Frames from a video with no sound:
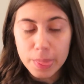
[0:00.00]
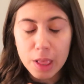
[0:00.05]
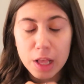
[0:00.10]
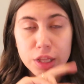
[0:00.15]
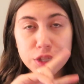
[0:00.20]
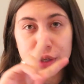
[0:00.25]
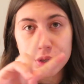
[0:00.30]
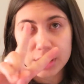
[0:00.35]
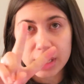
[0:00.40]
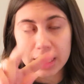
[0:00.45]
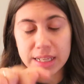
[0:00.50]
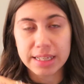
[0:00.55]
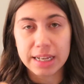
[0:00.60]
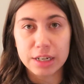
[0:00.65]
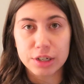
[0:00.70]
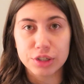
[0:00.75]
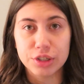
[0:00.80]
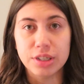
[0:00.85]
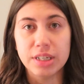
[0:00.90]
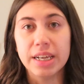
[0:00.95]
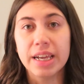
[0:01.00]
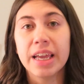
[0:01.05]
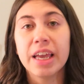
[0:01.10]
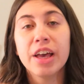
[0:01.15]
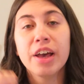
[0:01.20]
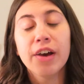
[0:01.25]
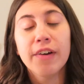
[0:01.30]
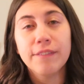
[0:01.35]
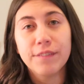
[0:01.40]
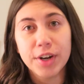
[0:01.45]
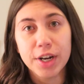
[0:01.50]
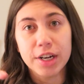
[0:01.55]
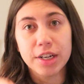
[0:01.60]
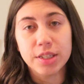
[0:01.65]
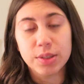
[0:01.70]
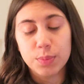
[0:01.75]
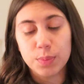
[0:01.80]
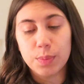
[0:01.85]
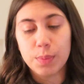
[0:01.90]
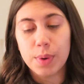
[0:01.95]
two things actually.
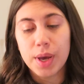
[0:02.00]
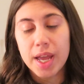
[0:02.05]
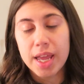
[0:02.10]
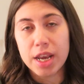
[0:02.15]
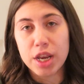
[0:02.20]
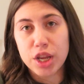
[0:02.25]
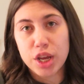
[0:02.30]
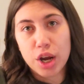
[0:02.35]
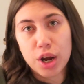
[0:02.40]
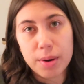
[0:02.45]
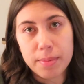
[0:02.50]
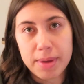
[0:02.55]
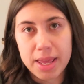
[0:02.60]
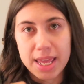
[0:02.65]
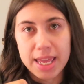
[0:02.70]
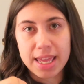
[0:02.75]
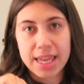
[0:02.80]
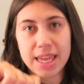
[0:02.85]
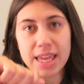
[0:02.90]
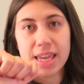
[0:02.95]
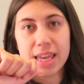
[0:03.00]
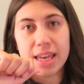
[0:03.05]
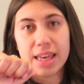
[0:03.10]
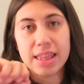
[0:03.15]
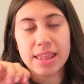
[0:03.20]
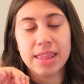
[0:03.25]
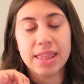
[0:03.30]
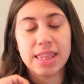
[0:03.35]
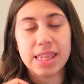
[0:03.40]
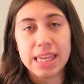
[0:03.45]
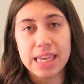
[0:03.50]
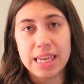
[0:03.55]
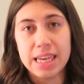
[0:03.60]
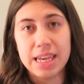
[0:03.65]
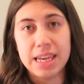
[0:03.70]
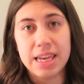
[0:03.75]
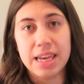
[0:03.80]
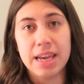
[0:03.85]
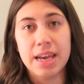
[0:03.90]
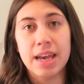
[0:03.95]
First, when you're making
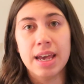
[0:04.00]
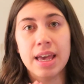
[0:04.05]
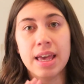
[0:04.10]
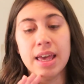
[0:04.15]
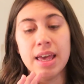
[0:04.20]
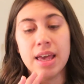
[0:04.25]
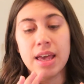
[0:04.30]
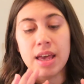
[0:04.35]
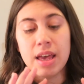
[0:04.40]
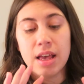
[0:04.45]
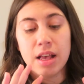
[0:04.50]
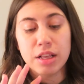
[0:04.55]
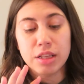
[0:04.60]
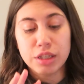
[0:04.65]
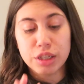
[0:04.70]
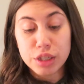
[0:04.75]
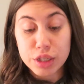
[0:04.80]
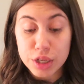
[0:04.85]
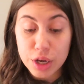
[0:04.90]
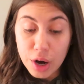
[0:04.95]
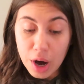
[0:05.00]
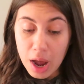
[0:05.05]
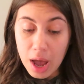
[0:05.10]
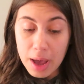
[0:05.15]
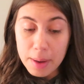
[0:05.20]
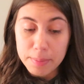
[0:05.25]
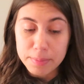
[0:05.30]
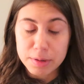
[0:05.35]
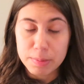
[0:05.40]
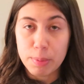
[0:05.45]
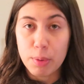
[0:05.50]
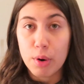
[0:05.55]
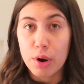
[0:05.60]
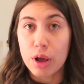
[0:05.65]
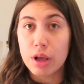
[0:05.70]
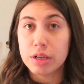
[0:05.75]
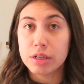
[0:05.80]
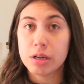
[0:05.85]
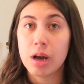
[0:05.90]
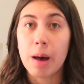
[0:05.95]
the syrup to pour
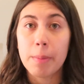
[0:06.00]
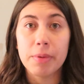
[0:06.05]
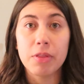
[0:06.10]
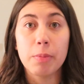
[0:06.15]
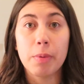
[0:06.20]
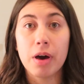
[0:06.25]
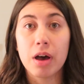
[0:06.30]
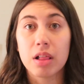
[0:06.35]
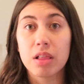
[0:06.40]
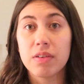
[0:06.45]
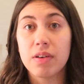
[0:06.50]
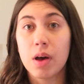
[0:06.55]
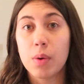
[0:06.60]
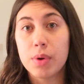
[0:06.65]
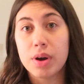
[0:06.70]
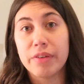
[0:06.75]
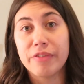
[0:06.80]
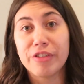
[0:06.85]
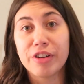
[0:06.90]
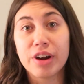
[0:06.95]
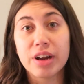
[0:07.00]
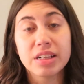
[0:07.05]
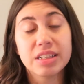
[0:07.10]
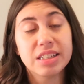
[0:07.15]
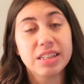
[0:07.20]
on top of the baklava whenever it's